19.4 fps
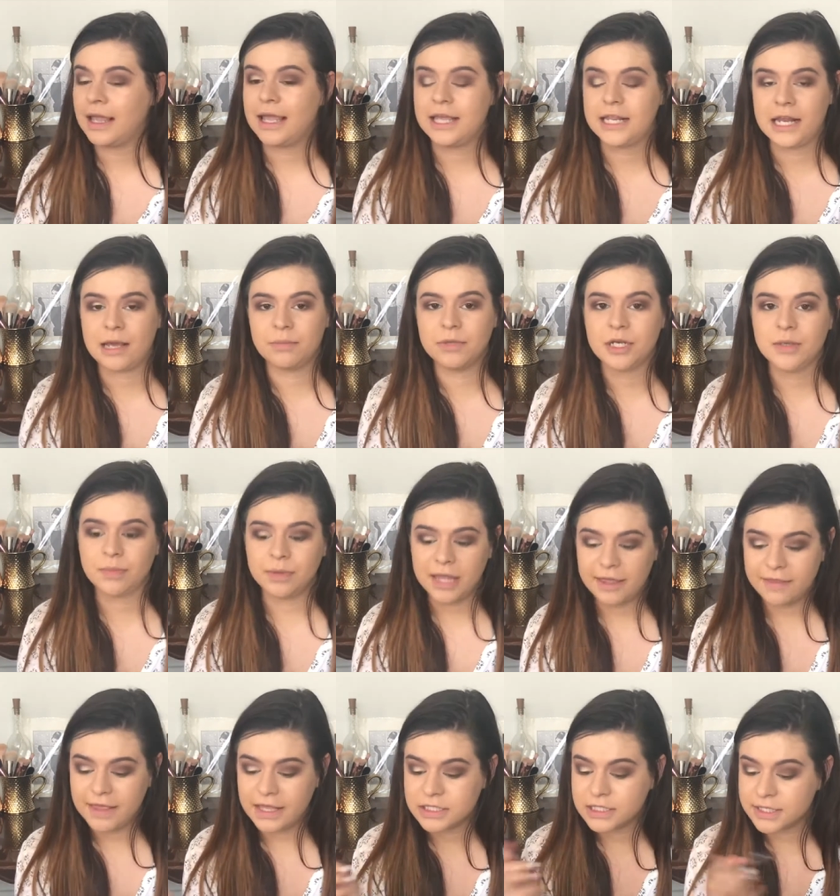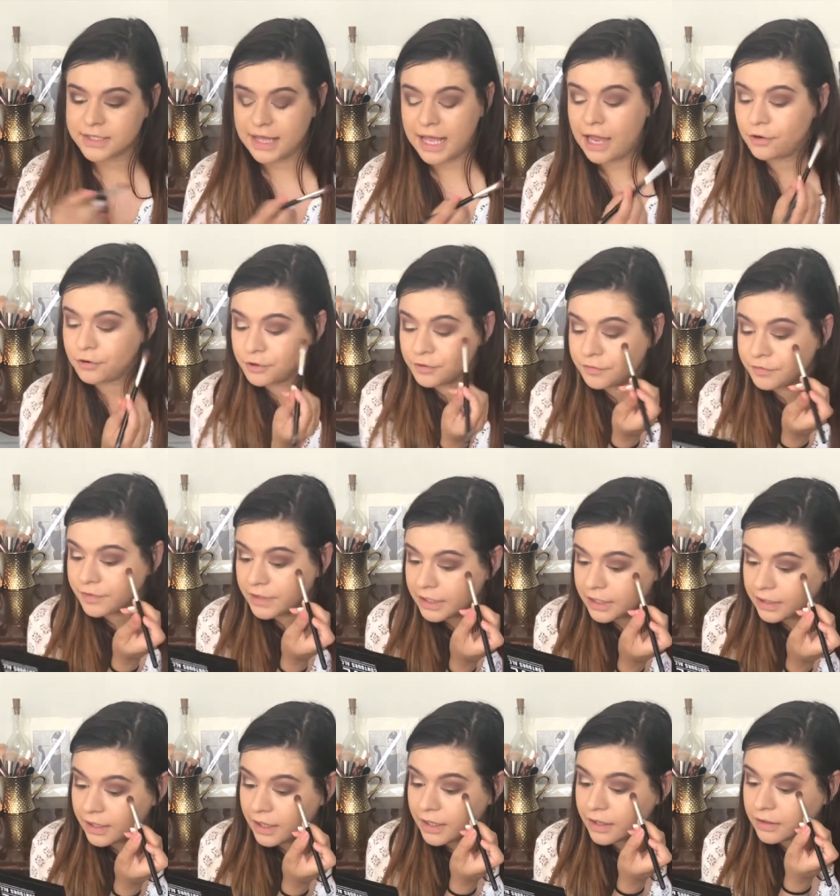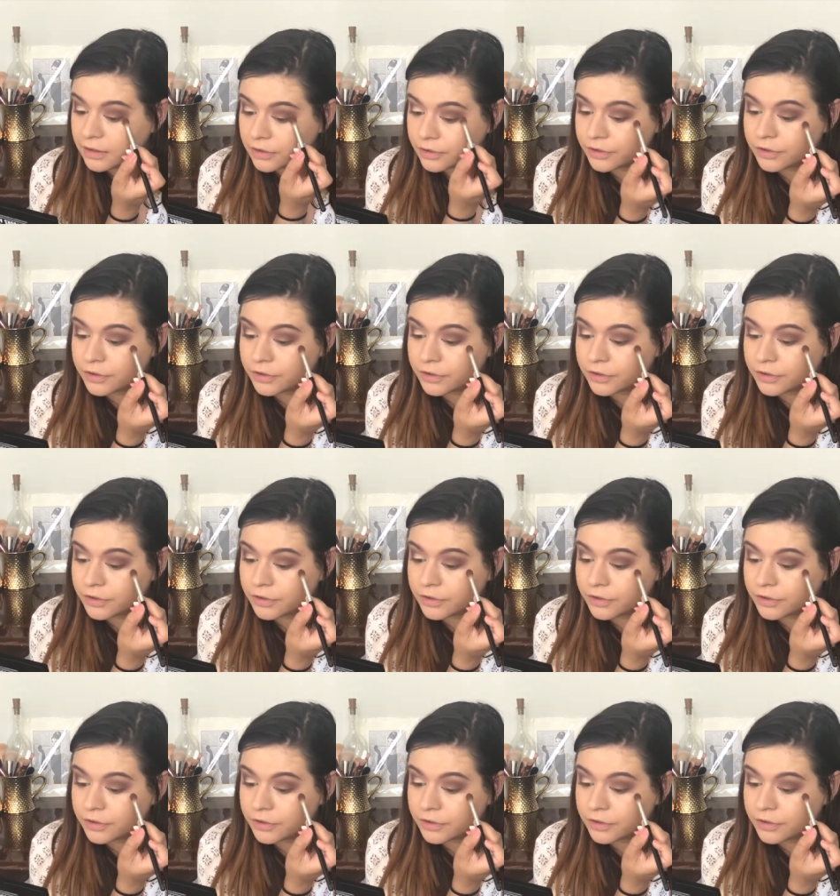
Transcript: And I'm gonna apply that to the outer V and the